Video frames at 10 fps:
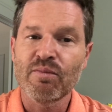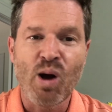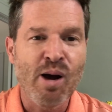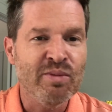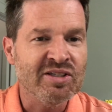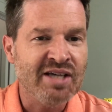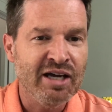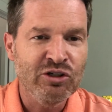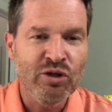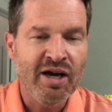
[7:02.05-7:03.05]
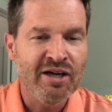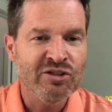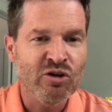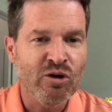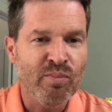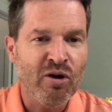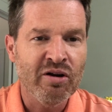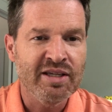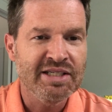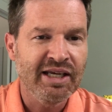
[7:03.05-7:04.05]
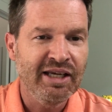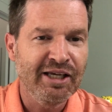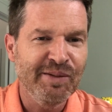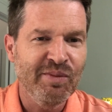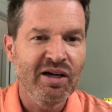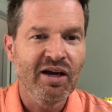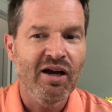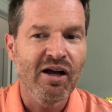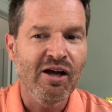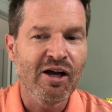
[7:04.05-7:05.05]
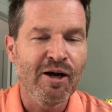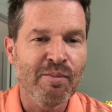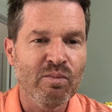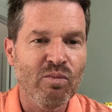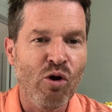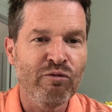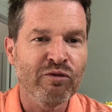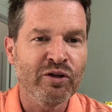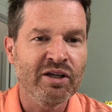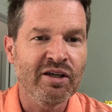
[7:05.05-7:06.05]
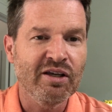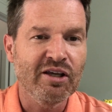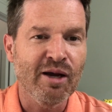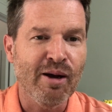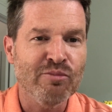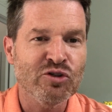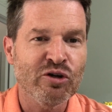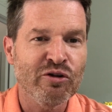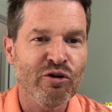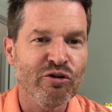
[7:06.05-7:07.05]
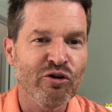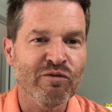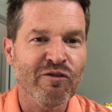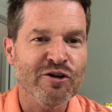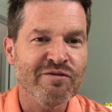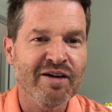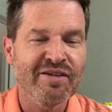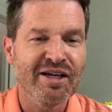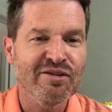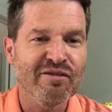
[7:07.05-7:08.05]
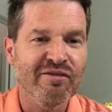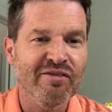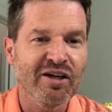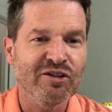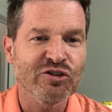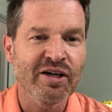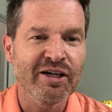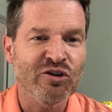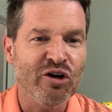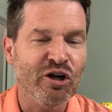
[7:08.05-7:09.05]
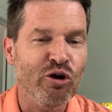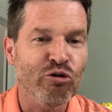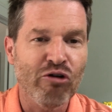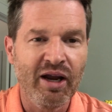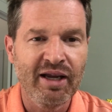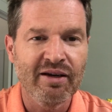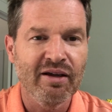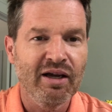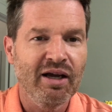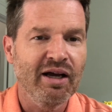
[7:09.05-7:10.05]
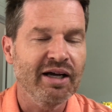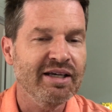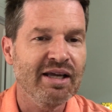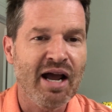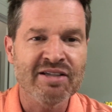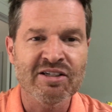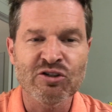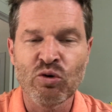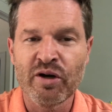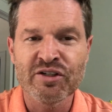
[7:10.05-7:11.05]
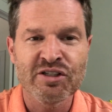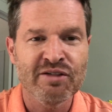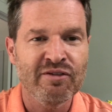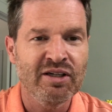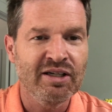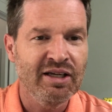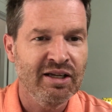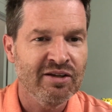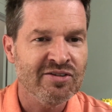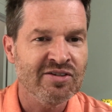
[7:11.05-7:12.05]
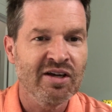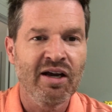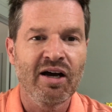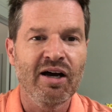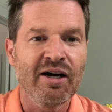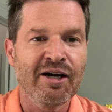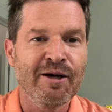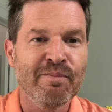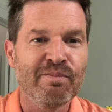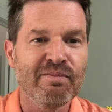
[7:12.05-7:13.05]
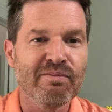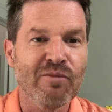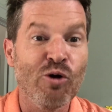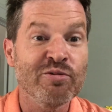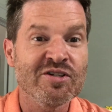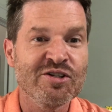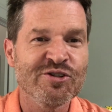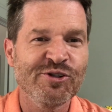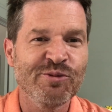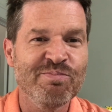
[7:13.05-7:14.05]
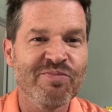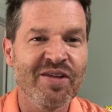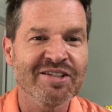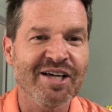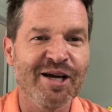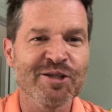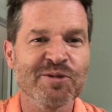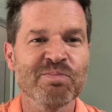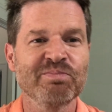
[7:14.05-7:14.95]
I'm excited you guys are a part of the team. Hopefully, I'm sure your first 5 days of training are going to go great. Again, ask us questions if you need us. Hope to see you soon. Thanks, guys.